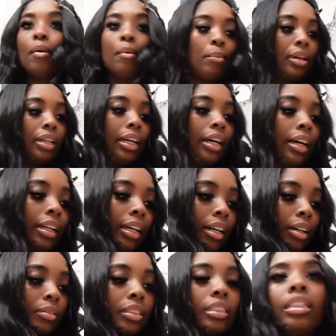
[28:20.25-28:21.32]
But yeah, like
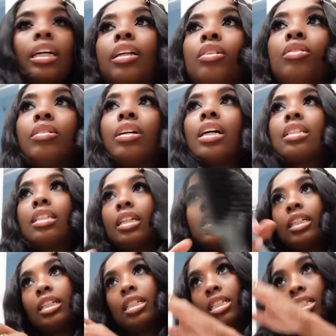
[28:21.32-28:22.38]
I was telling you guys, like
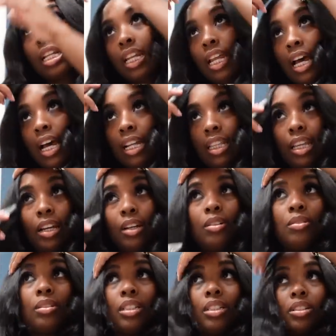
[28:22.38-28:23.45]
there is a lot that
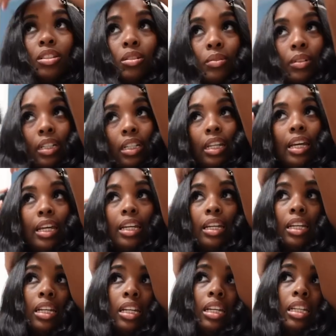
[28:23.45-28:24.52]
goes into it. Like
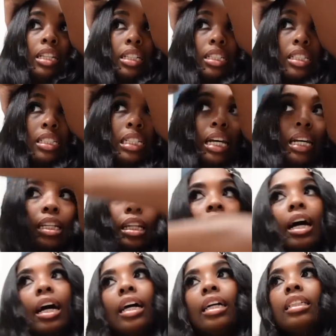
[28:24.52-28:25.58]
there's
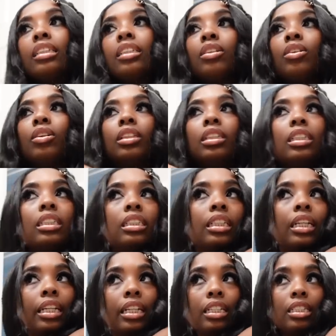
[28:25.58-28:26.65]
deadlines and all these
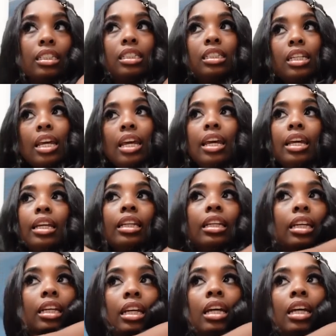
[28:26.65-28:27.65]
things. And